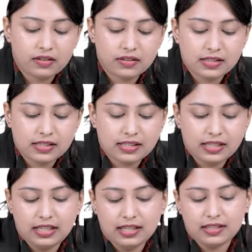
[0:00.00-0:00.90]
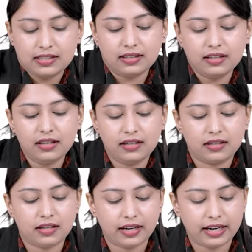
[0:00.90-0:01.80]
C is the
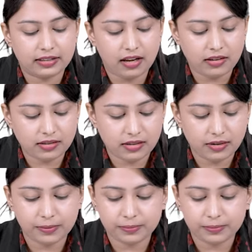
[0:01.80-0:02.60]
correct answer.